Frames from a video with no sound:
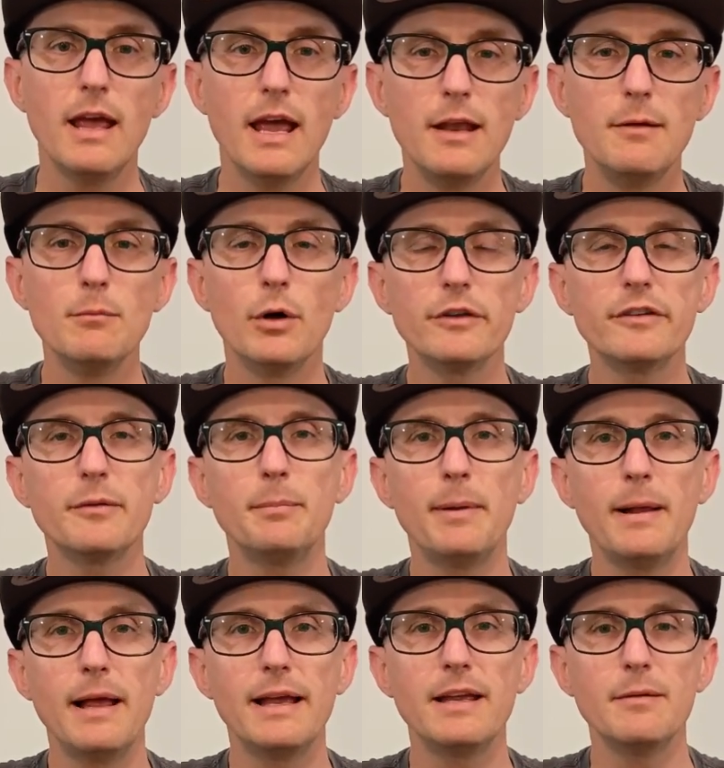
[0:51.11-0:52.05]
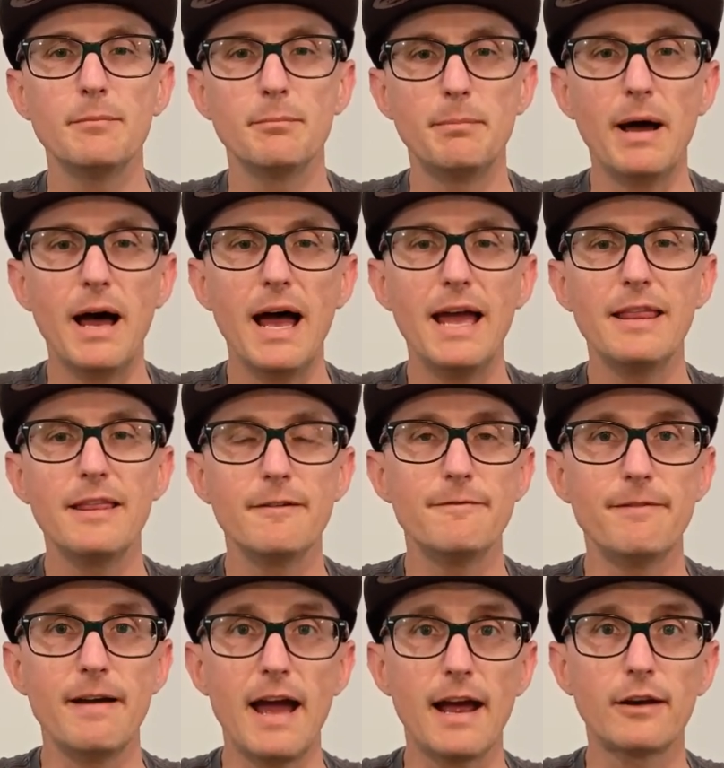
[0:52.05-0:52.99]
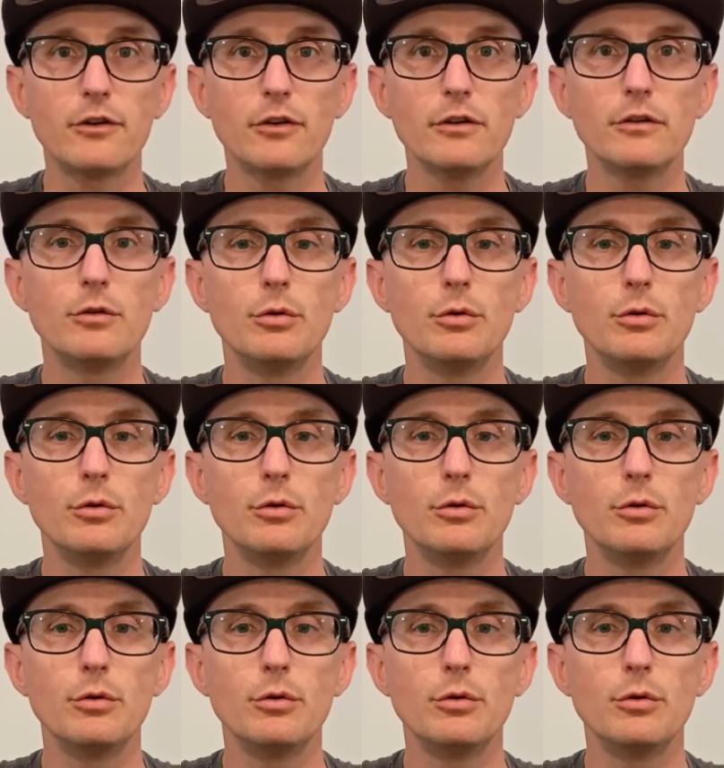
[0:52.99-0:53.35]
and multiply it by the factor